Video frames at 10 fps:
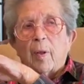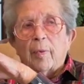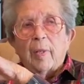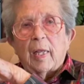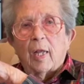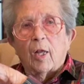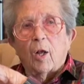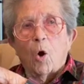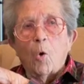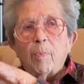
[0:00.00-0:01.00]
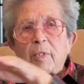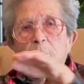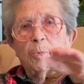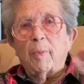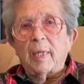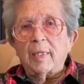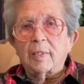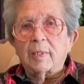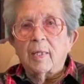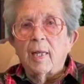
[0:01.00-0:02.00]
the open
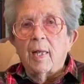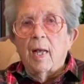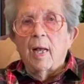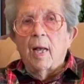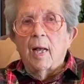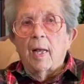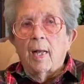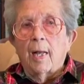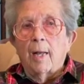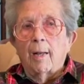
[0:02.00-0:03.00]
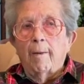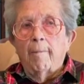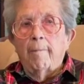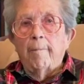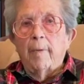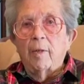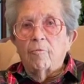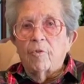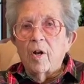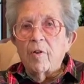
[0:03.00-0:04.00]
space in
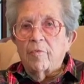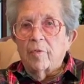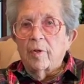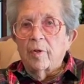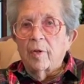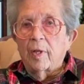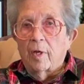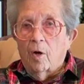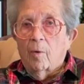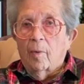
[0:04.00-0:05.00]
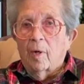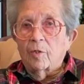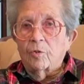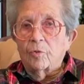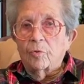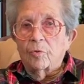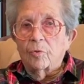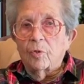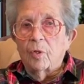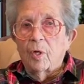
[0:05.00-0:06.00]
front of the E.R. Rogers,
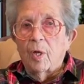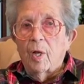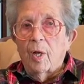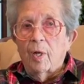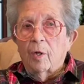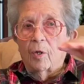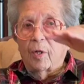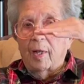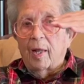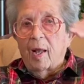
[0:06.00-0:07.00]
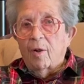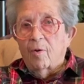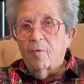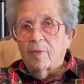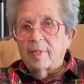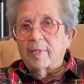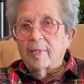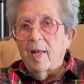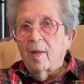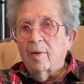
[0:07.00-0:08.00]
looking out over the
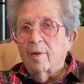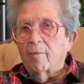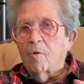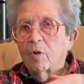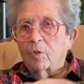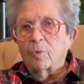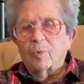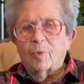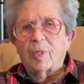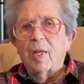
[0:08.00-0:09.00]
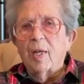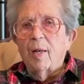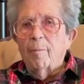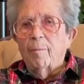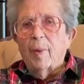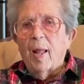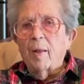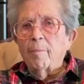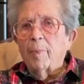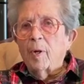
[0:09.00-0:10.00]
sound. And of course it was
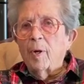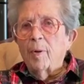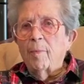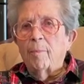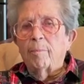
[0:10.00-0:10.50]
blackberry